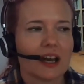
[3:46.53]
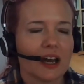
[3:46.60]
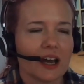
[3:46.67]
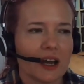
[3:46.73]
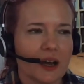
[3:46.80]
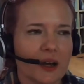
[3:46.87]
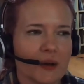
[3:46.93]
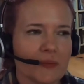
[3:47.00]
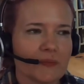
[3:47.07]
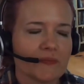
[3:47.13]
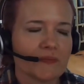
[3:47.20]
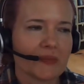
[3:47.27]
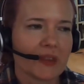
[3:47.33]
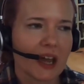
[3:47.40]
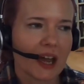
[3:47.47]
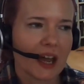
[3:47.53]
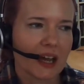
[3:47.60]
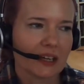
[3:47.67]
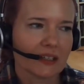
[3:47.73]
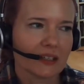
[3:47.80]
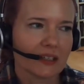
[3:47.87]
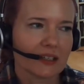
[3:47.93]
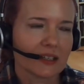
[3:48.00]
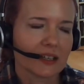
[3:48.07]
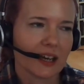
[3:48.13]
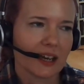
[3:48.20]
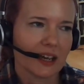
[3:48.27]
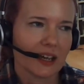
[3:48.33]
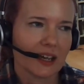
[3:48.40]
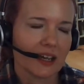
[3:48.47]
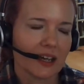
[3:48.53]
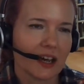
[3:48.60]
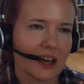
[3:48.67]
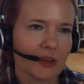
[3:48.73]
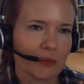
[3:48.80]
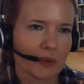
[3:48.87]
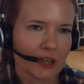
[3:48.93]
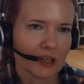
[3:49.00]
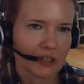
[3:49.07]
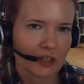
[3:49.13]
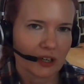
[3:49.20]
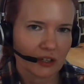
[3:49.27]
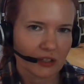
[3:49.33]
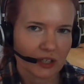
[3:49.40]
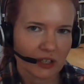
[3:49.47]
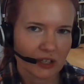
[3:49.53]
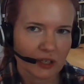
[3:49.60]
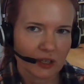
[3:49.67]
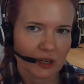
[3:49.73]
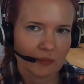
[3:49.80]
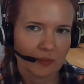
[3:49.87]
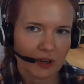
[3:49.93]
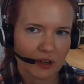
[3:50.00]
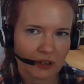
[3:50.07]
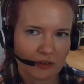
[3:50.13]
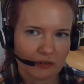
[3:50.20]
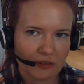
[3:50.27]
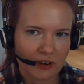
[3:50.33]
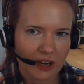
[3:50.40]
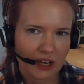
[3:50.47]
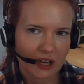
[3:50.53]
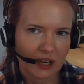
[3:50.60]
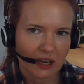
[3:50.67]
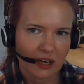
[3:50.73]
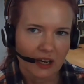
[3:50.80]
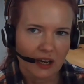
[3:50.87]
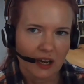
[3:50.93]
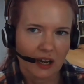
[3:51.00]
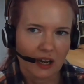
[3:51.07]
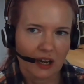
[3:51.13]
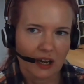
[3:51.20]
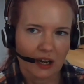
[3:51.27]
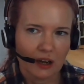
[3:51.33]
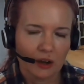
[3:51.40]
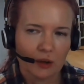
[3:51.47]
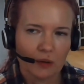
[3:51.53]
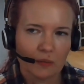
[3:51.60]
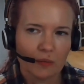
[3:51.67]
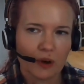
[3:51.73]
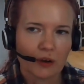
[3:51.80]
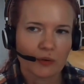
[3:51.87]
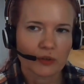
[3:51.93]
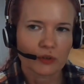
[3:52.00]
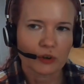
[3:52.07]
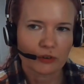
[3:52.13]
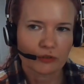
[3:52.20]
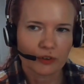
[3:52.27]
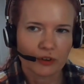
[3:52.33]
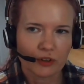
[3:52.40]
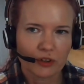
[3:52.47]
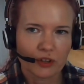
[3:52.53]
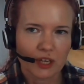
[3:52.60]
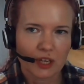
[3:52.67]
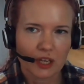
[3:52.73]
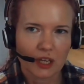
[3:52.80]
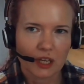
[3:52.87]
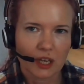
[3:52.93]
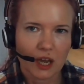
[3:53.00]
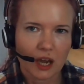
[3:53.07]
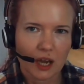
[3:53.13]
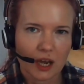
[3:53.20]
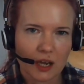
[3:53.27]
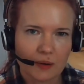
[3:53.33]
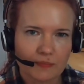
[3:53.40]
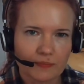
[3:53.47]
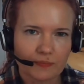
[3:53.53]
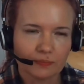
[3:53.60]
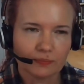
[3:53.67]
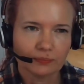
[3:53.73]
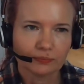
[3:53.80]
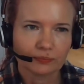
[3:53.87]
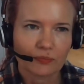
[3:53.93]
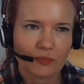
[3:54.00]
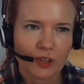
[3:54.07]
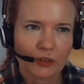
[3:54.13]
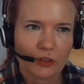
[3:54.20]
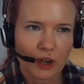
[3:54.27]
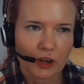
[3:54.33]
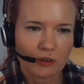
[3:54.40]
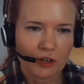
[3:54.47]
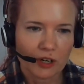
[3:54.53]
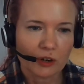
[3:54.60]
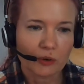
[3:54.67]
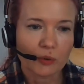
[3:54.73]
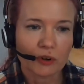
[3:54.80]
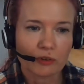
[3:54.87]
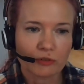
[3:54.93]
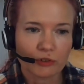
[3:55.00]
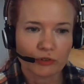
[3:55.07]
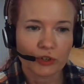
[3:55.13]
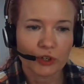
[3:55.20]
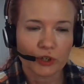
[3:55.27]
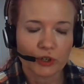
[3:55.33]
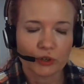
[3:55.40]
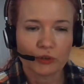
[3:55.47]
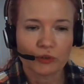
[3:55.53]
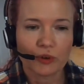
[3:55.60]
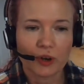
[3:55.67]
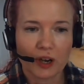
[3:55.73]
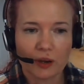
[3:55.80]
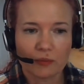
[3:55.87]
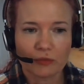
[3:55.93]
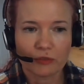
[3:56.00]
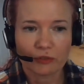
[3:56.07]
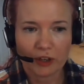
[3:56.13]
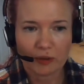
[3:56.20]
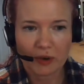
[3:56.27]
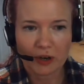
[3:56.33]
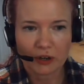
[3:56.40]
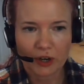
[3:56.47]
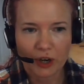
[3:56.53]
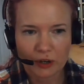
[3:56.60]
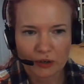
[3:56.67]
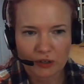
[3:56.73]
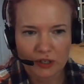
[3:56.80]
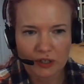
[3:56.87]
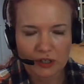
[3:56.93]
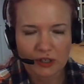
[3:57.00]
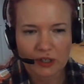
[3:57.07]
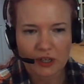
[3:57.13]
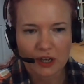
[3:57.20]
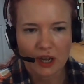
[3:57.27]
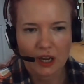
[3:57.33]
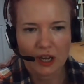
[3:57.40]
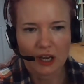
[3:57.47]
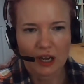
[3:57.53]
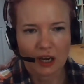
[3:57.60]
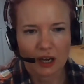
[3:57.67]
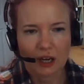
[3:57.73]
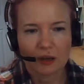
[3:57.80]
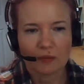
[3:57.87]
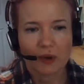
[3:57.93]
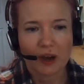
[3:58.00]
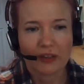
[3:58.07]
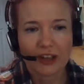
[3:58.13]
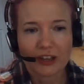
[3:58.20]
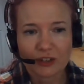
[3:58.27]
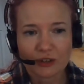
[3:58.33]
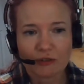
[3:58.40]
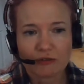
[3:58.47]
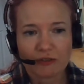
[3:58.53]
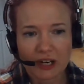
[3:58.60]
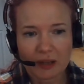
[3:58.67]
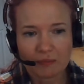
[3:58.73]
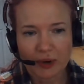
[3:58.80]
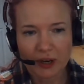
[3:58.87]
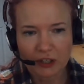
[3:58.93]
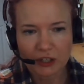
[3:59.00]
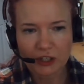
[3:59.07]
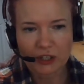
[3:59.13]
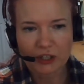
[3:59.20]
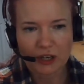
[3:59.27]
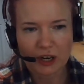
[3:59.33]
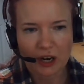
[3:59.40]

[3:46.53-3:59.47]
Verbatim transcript: Um, and uh, and then when I started my career, um, I was often the um, the only or one of a few um, female coders. Um, and that's not really budged